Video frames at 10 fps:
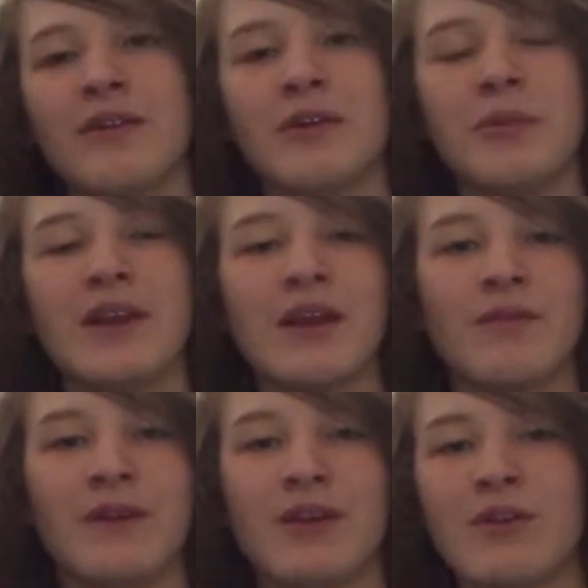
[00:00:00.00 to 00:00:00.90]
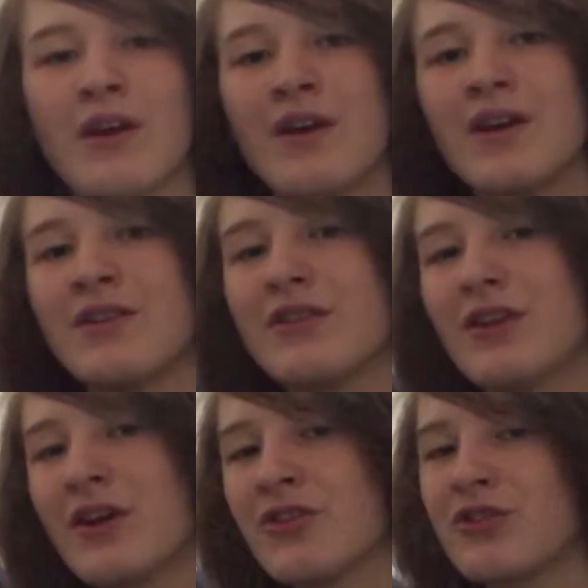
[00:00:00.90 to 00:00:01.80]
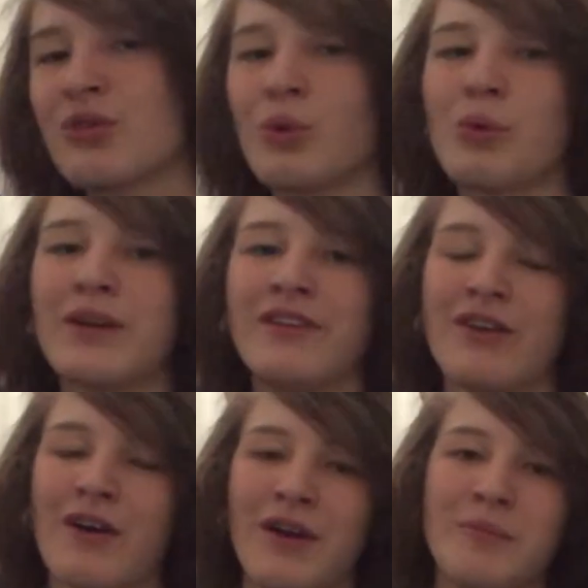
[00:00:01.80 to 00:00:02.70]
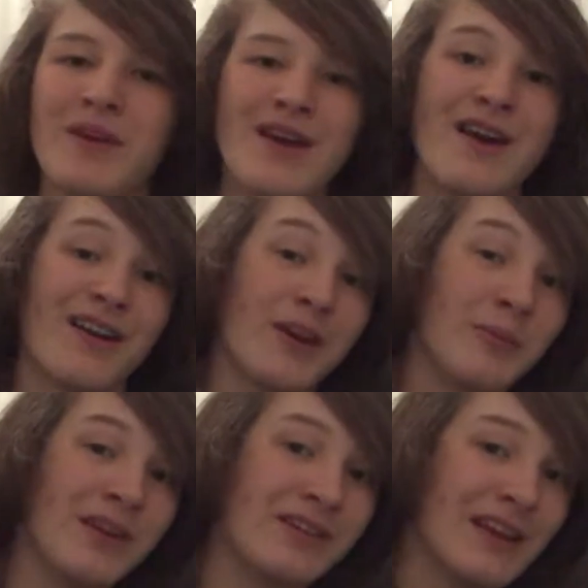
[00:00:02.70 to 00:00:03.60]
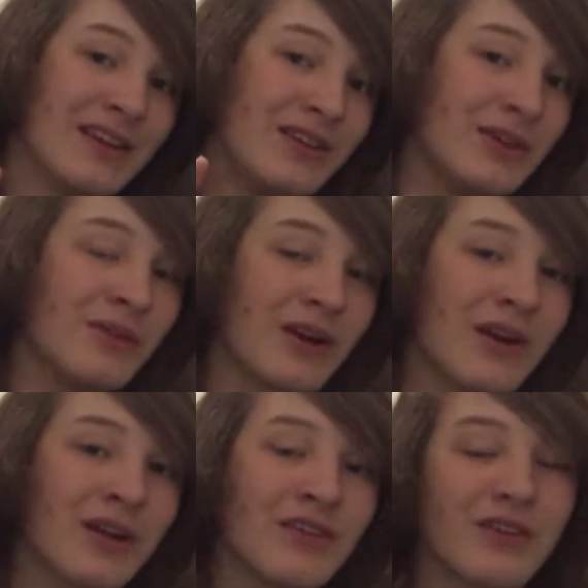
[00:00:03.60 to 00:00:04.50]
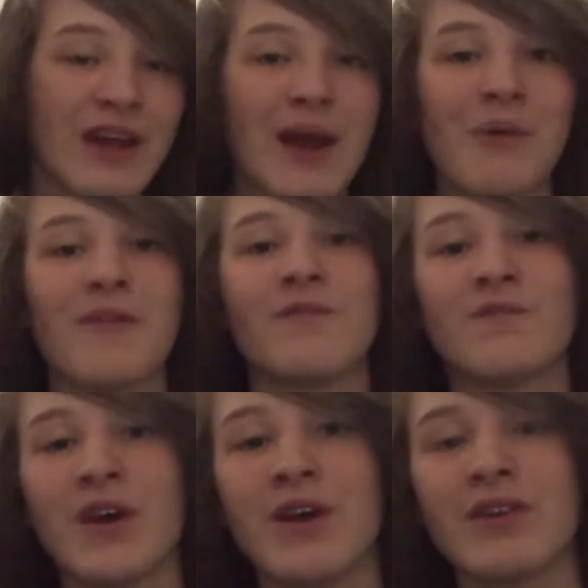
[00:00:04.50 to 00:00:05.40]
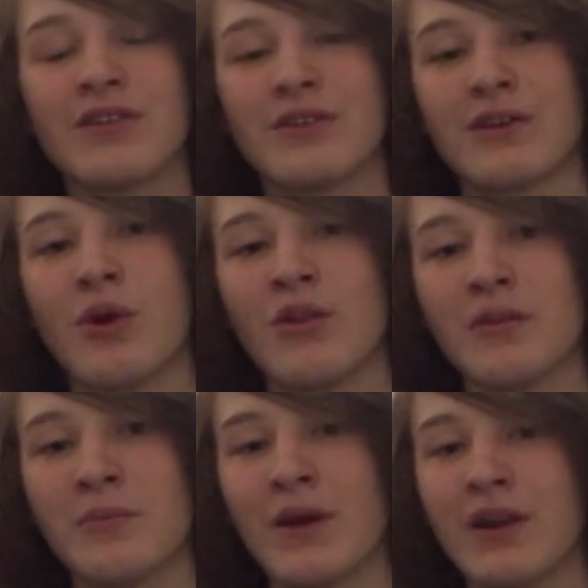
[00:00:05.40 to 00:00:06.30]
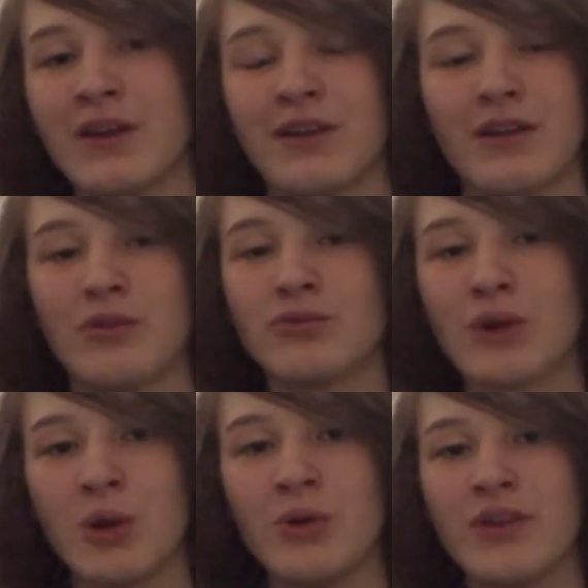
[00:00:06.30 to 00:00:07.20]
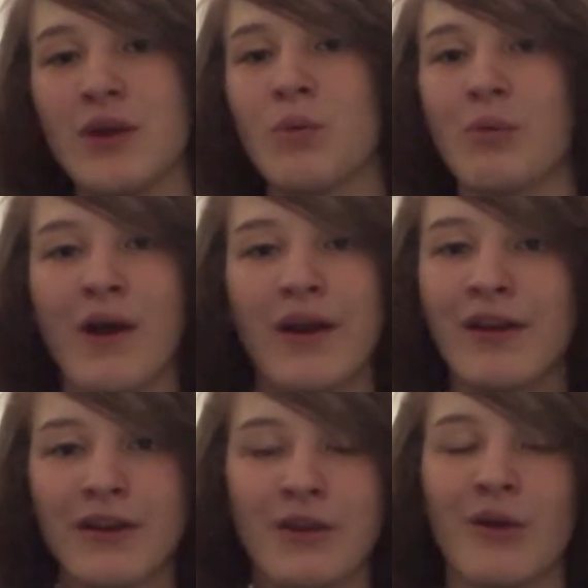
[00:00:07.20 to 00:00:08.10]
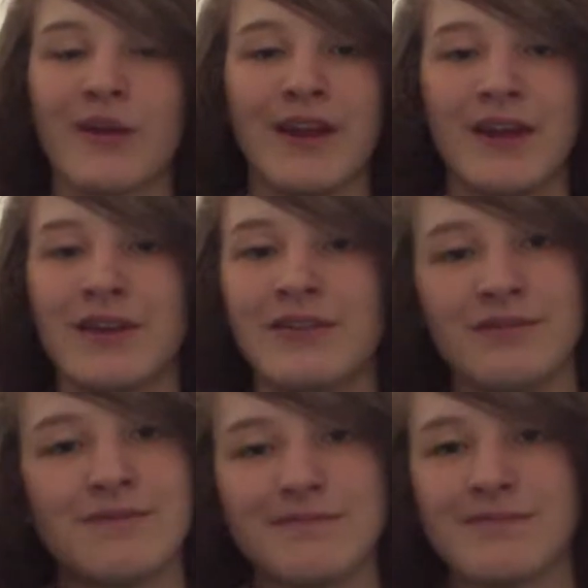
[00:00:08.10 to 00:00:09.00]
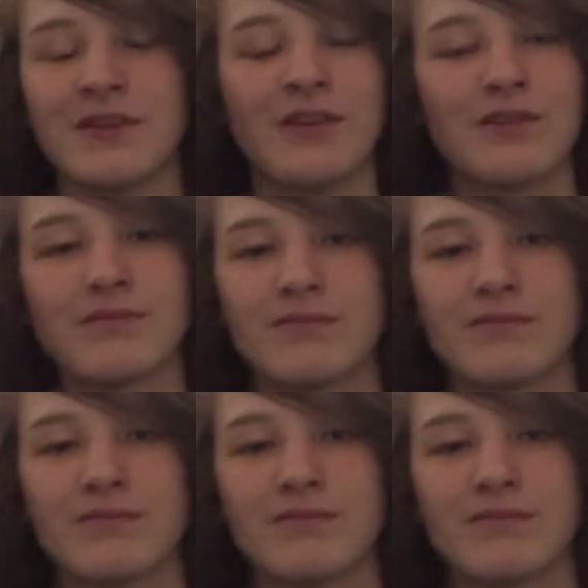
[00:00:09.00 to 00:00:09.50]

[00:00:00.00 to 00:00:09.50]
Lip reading: going to be giving you guys a story time. I'm going to be telling you guys on how I first got the bike and like rode it, why I got it, and just